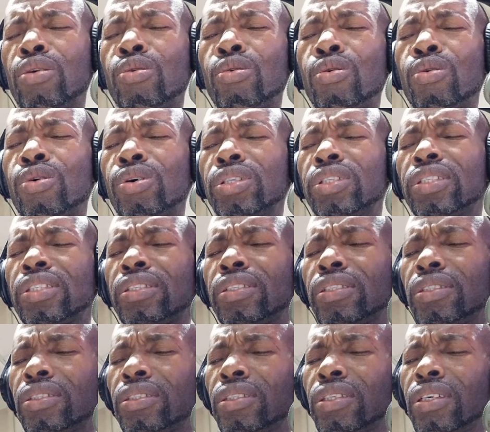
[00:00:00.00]
horse.
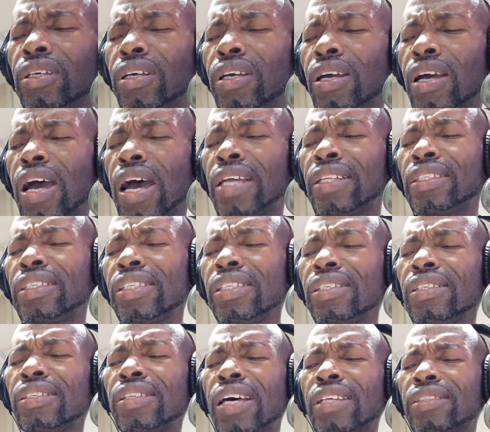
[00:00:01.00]
And
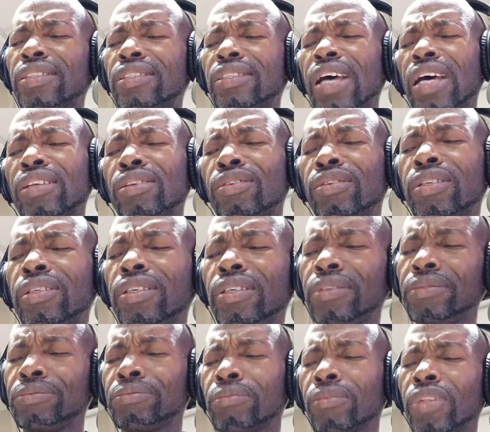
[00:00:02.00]
he that sat on
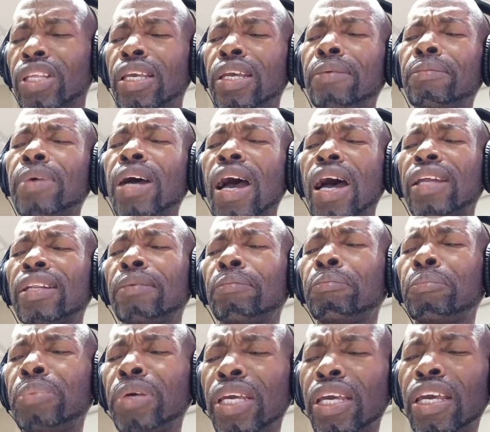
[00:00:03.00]
him had a
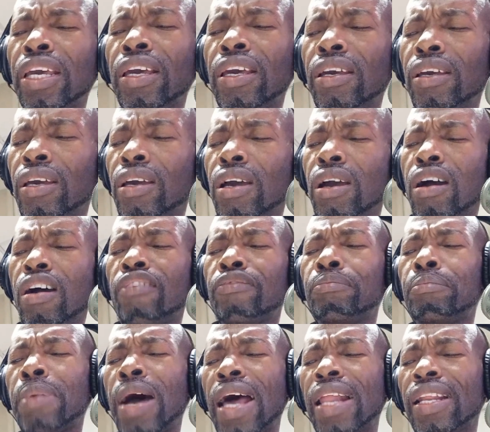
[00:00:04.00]
pair
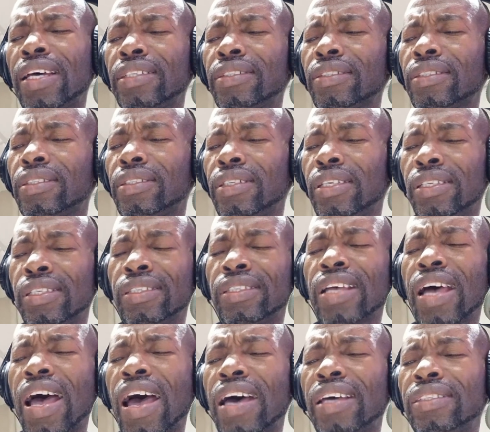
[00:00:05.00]
of balance in his
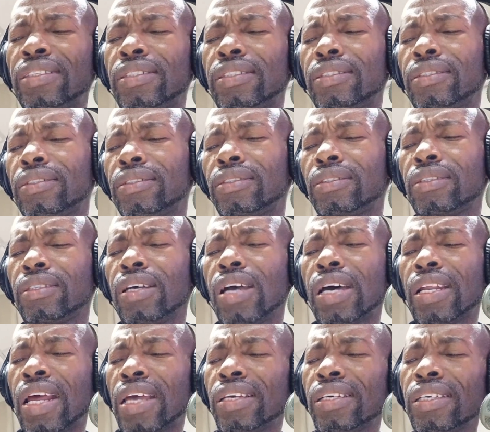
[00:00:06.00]
hand.
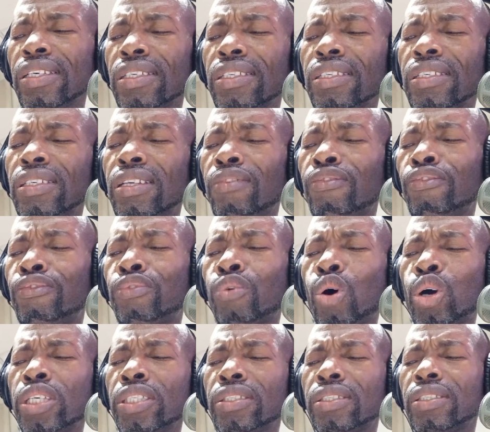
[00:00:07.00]
And I heard a
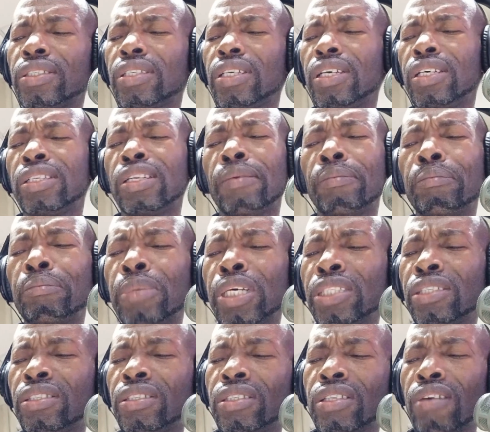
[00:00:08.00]
voice in the
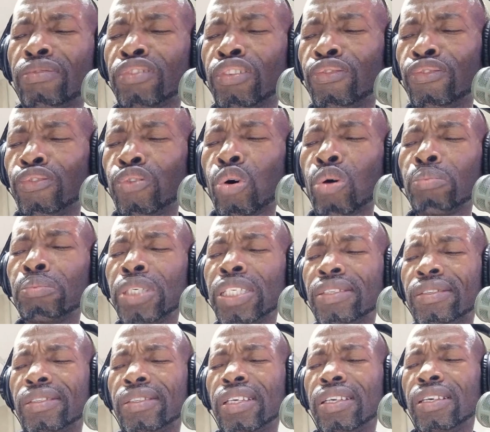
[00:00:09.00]
midst of the four
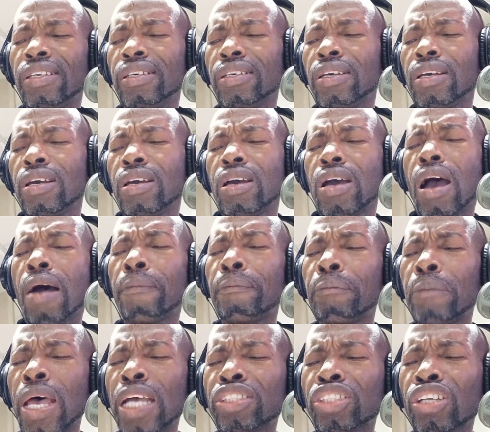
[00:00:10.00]
beasts say, A
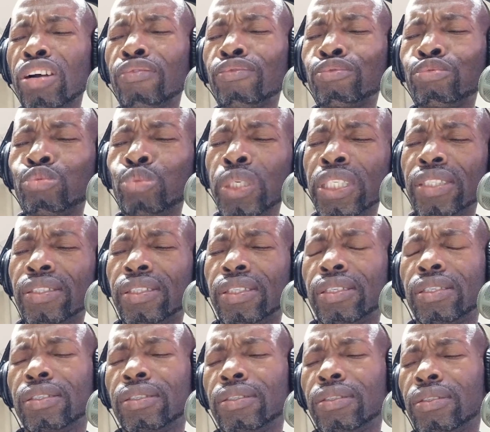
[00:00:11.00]
measure of
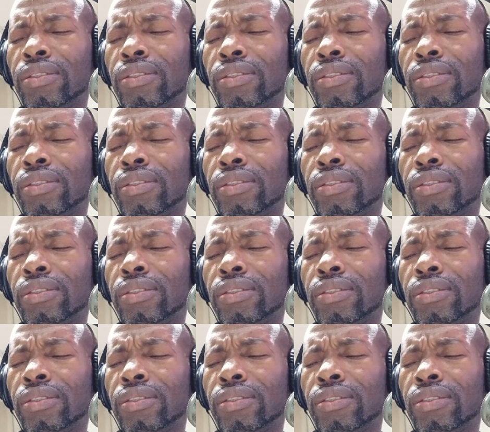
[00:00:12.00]
wheat